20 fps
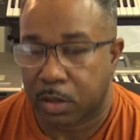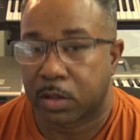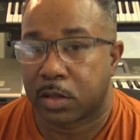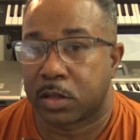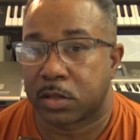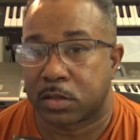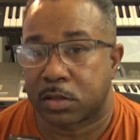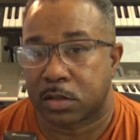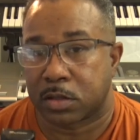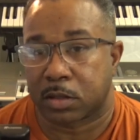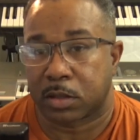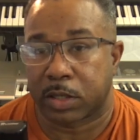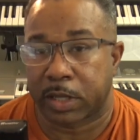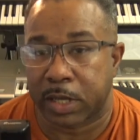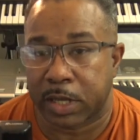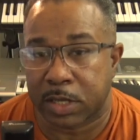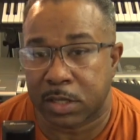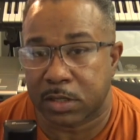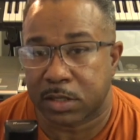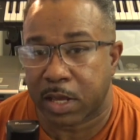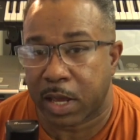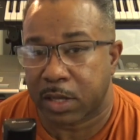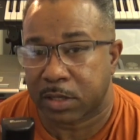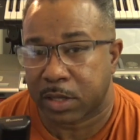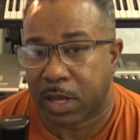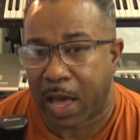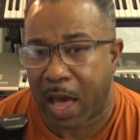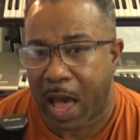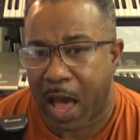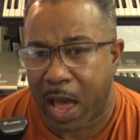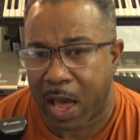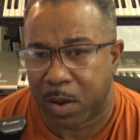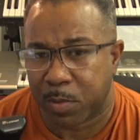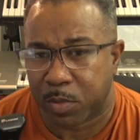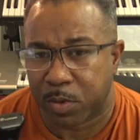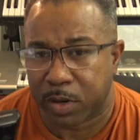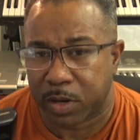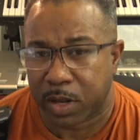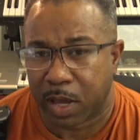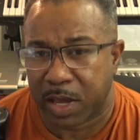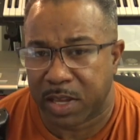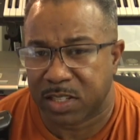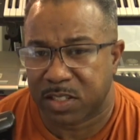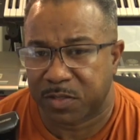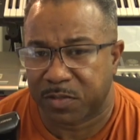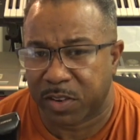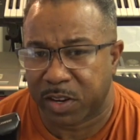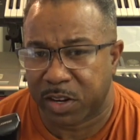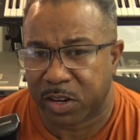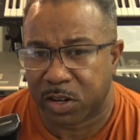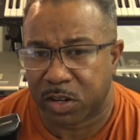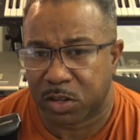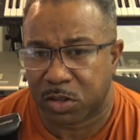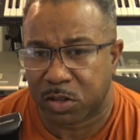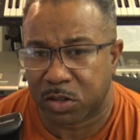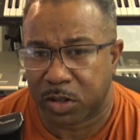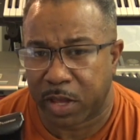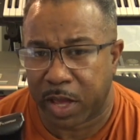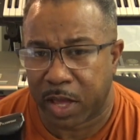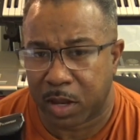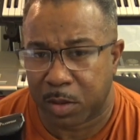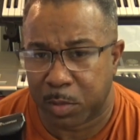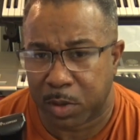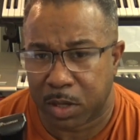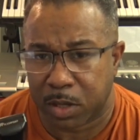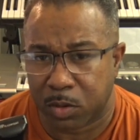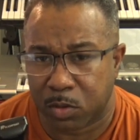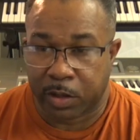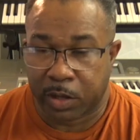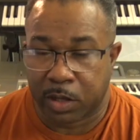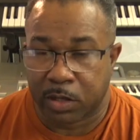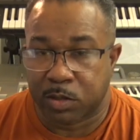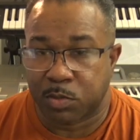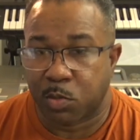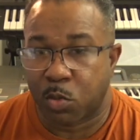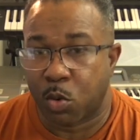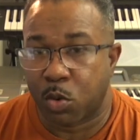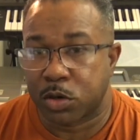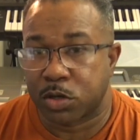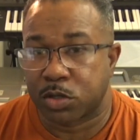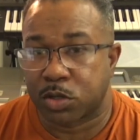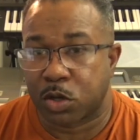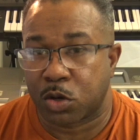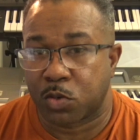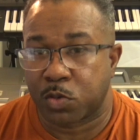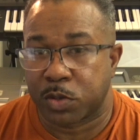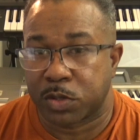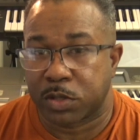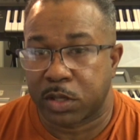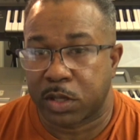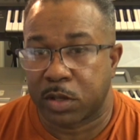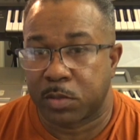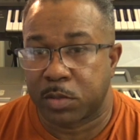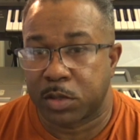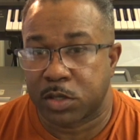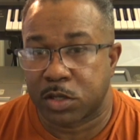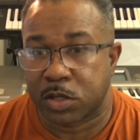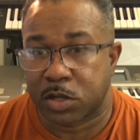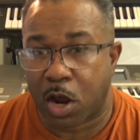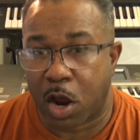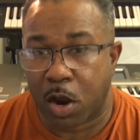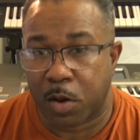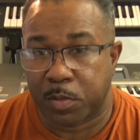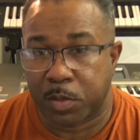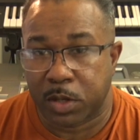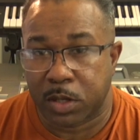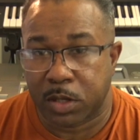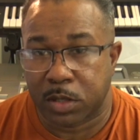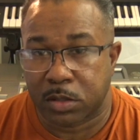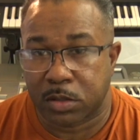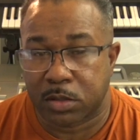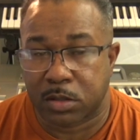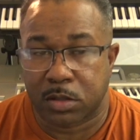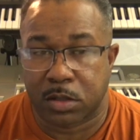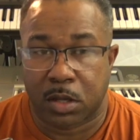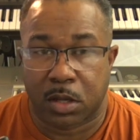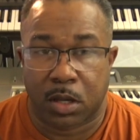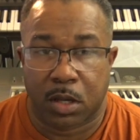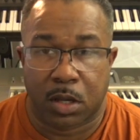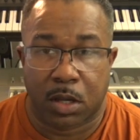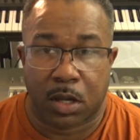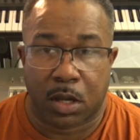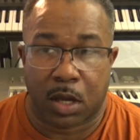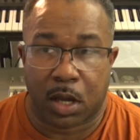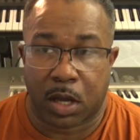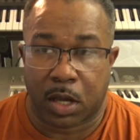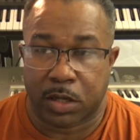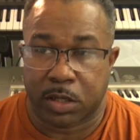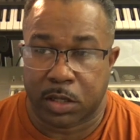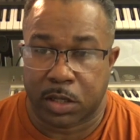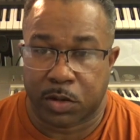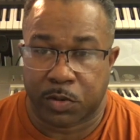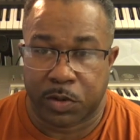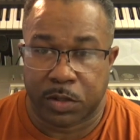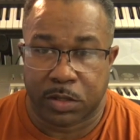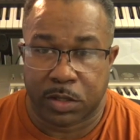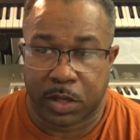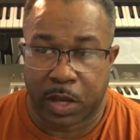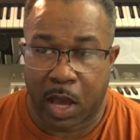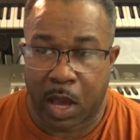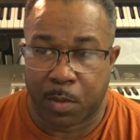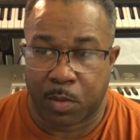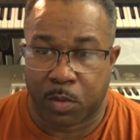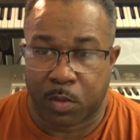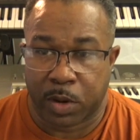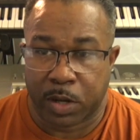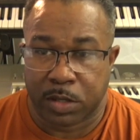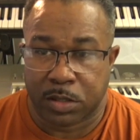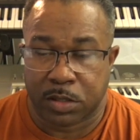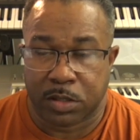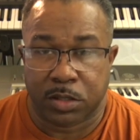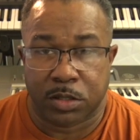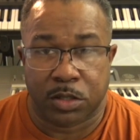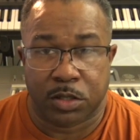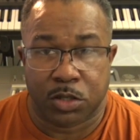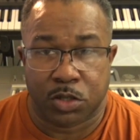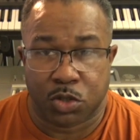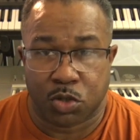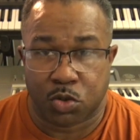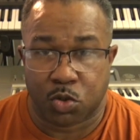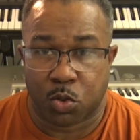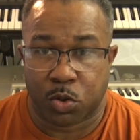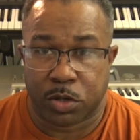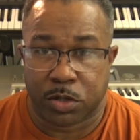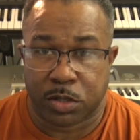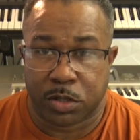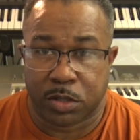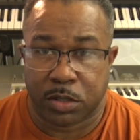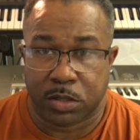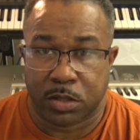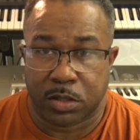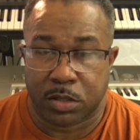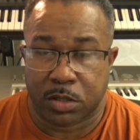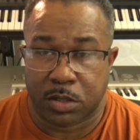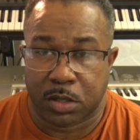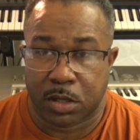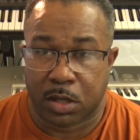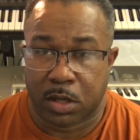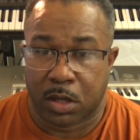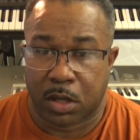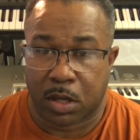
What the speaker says: This lens has a hybrid aspherical element, and that's more so with image sharpness, decreasing aberrations and distortions.